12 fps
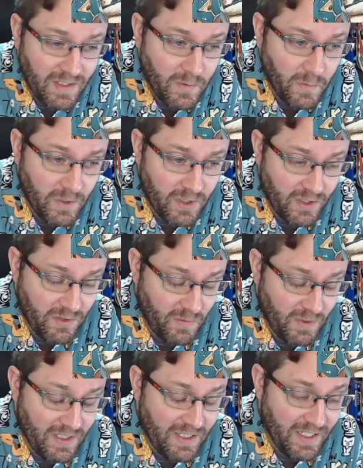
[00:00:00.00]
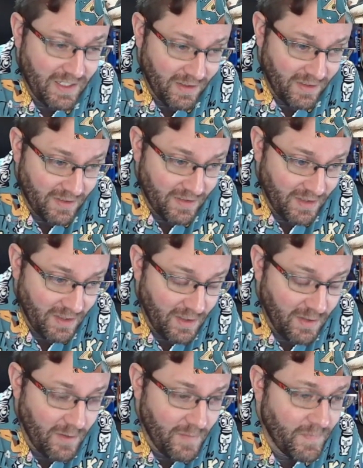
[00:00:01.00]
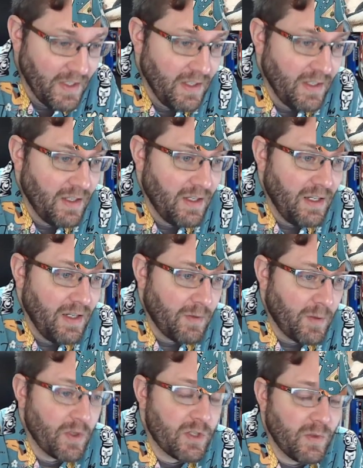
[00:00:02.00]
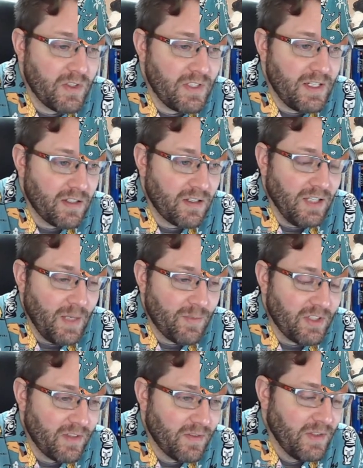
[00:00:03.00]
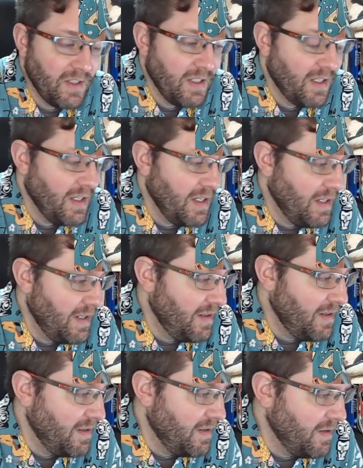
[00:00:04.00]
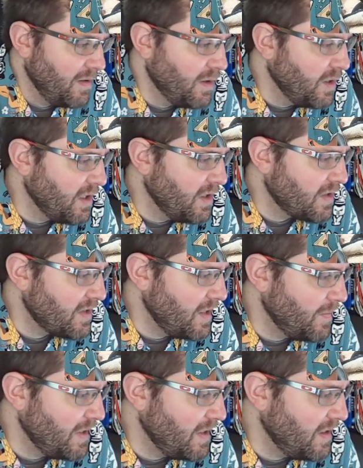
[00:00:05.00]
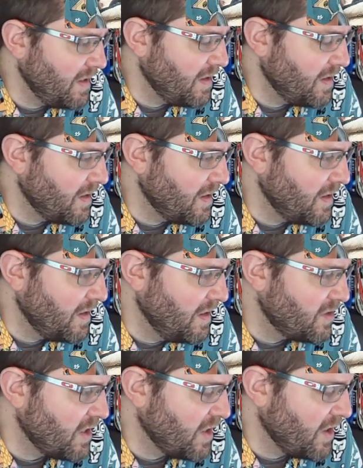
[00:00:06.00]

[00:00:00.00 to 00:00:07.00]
which is ridiculously low. Commercial real estate is collapsing. Julio sent me an interesting